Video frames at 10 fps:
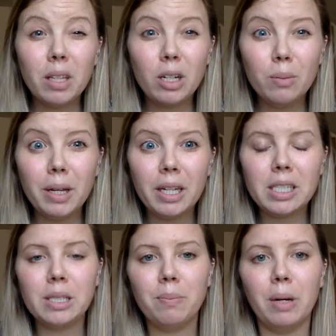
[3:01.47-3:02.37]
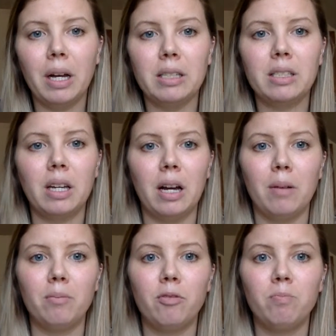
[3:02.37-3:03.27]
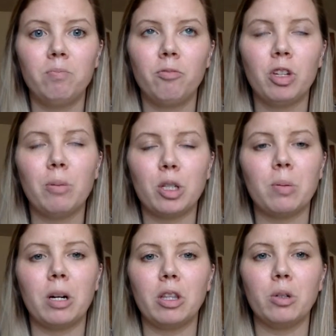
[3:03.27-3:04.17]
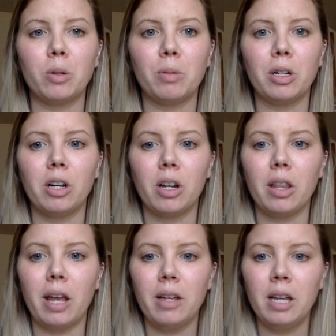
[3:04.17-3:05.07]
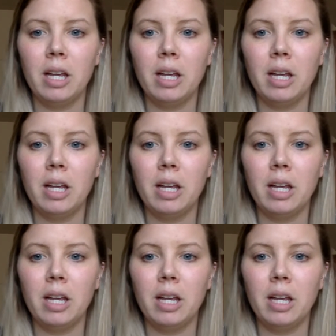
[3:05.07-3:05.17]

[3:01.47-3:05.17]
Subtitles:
a little bit, but for the most part, they're doing pretty good on that.